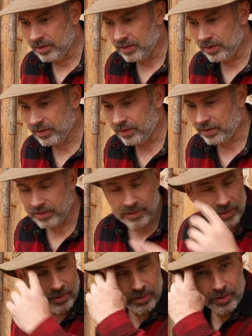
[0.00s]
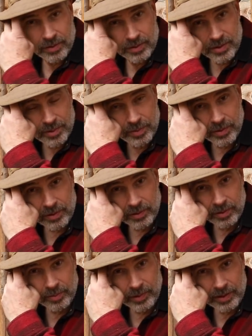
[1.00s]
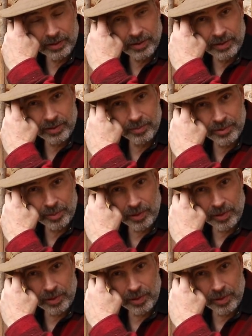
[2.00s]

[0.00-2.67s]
I think is under dispute a little bit. I think it's